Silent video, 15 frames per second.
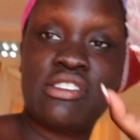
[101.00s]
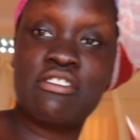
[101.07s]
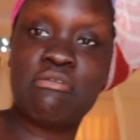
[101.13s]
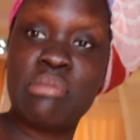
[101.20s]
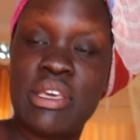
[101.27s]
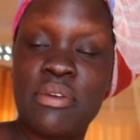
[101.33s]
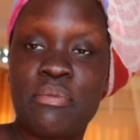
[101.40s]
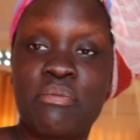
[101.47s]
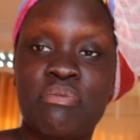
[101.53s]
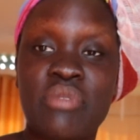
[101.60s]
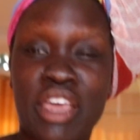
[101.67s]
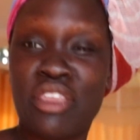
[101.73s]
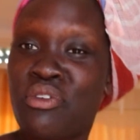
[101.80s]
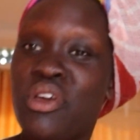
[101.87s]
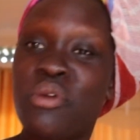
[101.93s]
of meat.
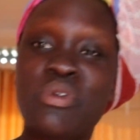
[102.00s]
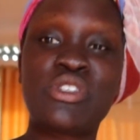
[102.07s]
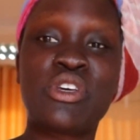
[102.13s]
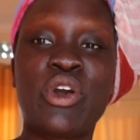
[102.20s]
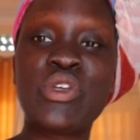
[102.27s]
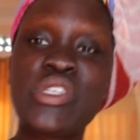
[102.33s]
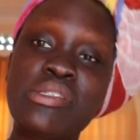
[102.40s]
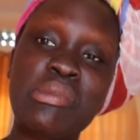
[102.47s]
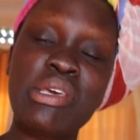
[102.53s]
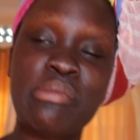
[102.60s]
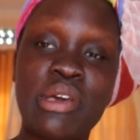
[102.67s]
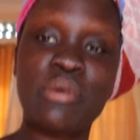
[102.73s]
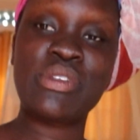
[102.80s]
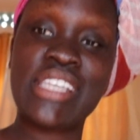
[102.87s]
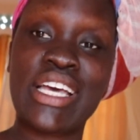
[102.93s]
I thought it was goat's meat, but
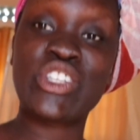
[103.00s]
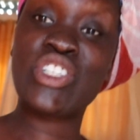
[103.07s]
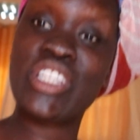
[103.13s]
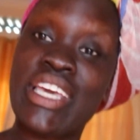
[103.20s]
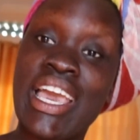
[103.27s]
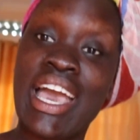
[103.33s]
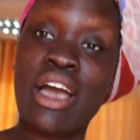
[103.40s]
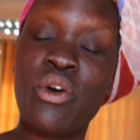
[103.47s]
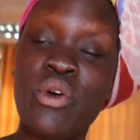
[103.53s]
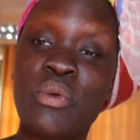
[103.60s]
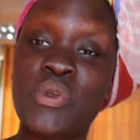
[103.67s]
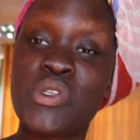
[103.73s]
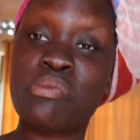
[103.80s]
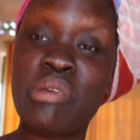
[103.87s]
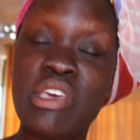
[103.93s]
it was actually cow. It
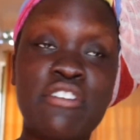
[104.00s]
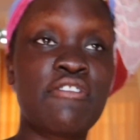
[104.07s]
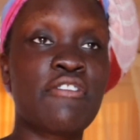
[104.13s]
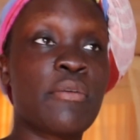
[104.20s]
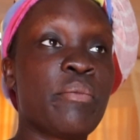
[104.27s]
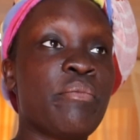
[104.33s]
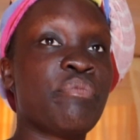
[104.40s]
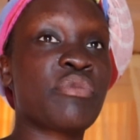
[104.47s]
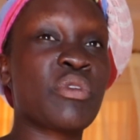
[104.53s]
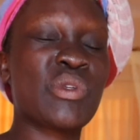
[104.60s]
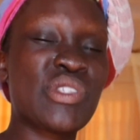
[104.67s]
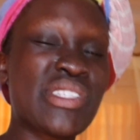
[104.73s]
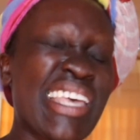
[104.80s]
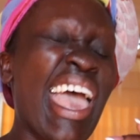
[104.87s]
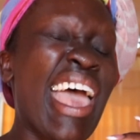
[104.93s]
was beef. It
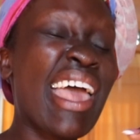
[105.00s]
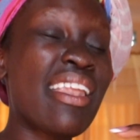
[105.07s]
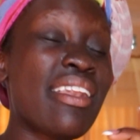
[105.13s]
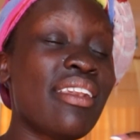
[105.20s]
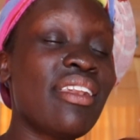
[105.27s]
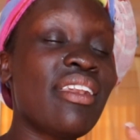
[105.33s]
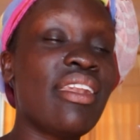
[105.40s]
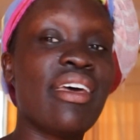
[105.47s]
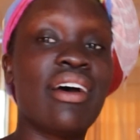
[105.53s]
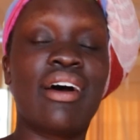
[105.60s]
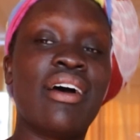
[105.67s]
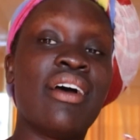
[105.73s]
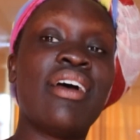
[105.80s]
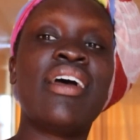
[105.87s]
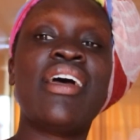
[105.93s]
was tender
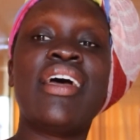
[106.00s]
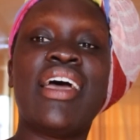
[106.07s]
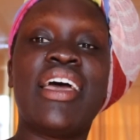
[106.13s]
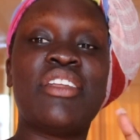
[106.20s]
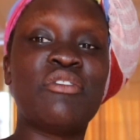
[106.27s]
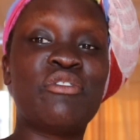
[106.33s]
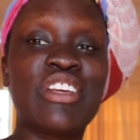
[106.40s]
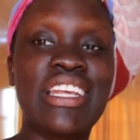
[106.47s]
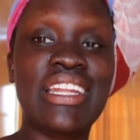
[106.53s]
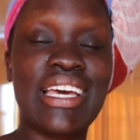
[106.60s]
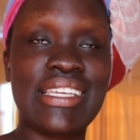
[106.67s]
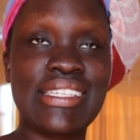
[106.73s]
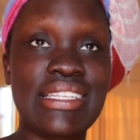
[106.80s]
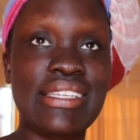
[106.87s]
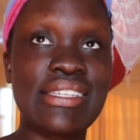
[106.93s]
and really
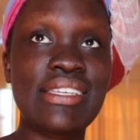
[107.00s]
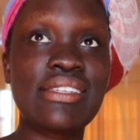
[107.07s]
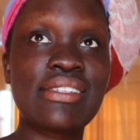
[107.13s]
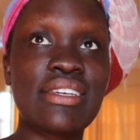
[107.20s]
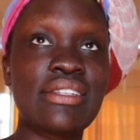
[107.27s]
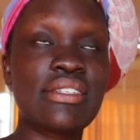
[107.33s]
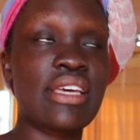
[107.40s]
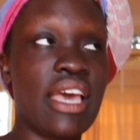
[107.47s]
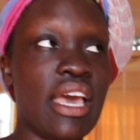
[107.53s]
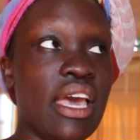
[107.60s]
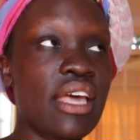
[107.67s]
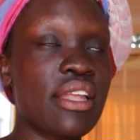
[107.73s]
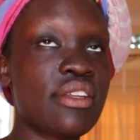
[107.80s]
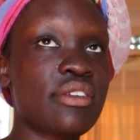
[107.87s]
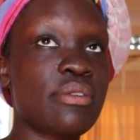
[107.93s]
nicely seasoned.
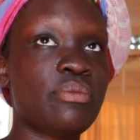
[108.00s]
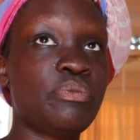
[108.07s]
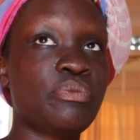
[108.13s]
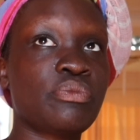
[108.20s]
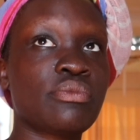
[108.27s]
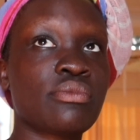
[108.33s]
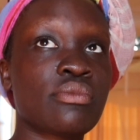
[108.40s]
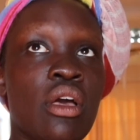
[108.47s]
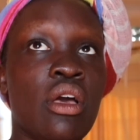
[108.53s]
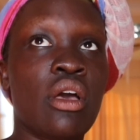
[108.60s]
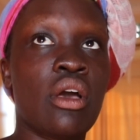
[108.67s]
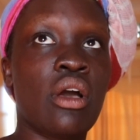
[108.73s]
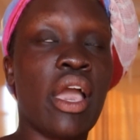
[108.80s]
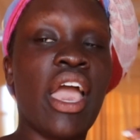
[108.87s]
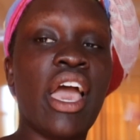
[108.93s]
And
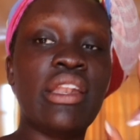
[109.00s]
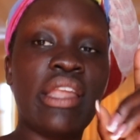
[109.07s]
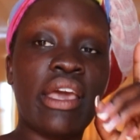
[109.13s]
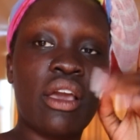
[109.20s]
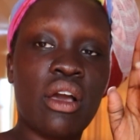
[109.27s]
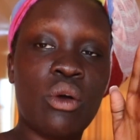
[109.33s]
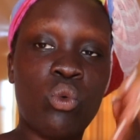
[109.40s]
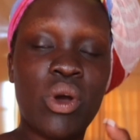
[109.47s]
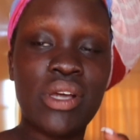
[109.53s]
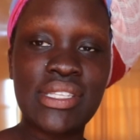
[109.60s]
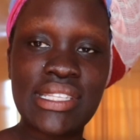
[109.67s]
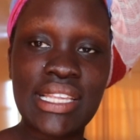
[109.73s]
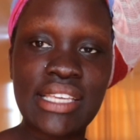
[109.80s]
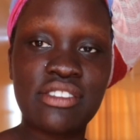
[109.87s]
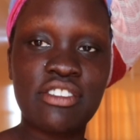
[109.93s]
I had like 1
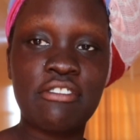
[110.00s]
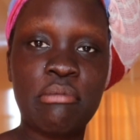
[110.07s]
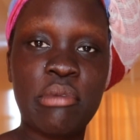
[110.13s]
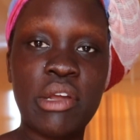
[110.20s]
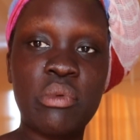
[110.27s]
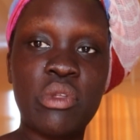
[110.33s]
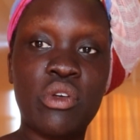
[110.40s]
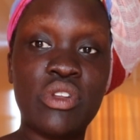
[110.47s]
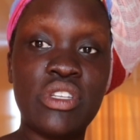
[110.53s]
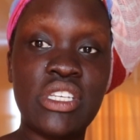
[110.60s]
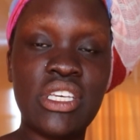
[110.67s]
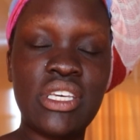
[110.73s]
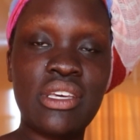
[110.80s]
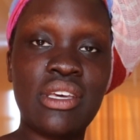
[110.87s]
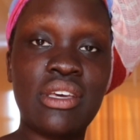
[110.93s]
slice of bread with
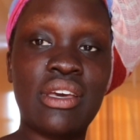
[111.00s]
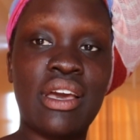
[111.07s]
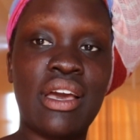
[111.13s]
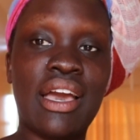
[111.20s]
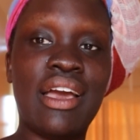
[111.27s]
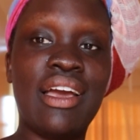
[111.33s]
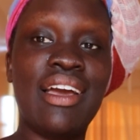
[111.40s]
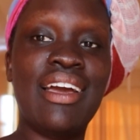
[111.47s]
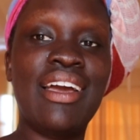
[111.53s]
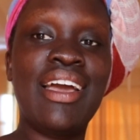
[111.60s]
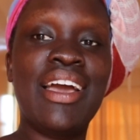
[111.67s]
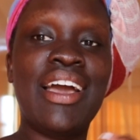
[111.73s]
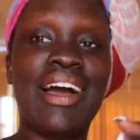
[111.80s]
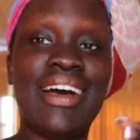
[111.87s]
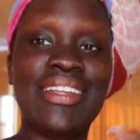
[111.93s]
odi.
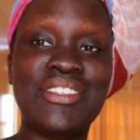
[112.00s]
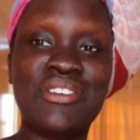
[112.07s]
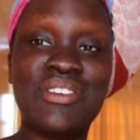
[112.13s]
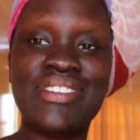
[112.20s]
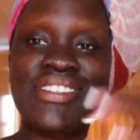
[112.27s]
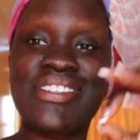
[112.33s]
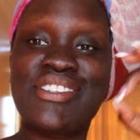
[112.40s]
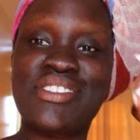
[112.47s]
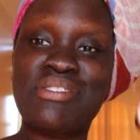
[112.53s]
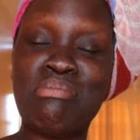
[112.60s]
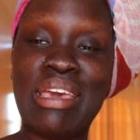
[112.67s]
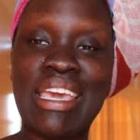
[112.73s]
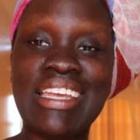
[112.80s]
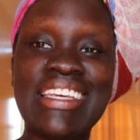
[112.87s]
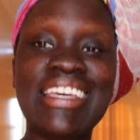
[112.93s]
Auntie Concy just
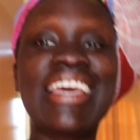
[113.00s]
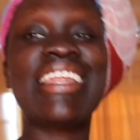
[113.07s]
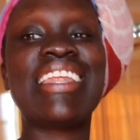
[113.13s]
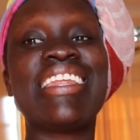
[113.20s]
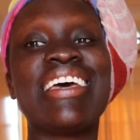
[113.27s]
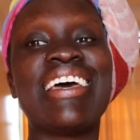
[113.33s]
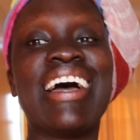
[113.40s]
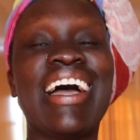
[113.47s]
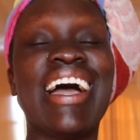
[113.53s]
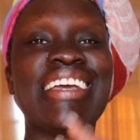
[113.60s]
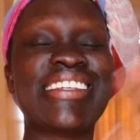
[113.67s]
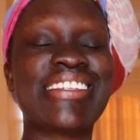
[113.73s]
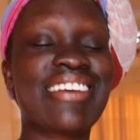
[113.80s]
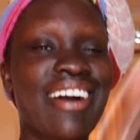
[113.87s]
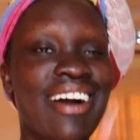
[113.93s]
made it, and I
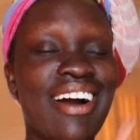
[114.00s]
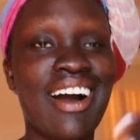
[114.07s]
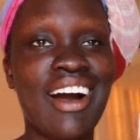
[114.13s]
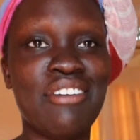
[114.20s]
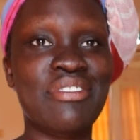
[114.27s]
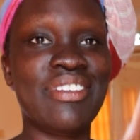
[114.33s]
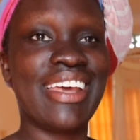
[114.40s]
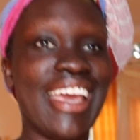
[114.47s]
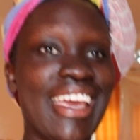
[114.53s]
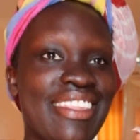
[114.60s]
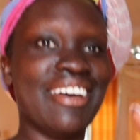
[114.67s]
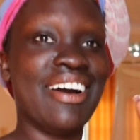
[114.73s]
just cut half and I ate the